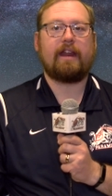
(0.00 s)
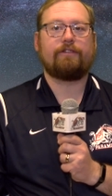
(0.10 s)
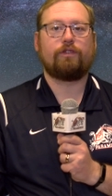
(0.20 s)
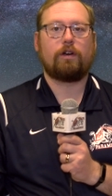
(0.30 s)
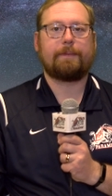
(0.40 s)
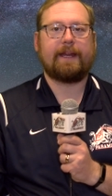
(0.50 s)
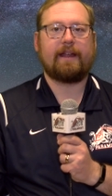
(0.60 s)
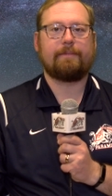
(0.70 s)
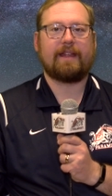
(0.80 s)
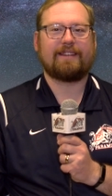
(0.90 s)
and 4
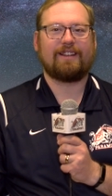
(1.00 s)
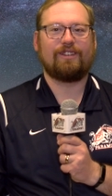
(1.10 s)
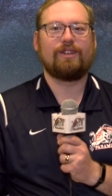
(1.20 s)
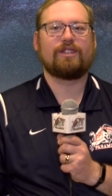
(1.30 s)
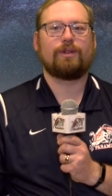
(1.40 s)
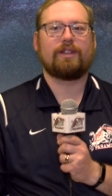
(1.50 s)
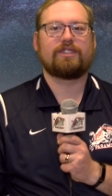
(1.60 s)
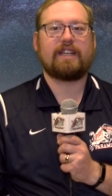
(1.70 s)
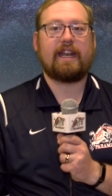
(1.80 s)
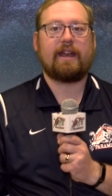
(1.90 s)
p.m. That's at Lucas Oil
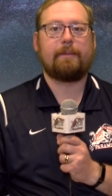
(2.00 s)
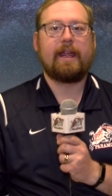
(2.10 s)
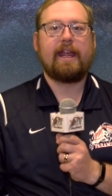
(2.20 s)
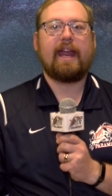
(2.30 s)
Stadium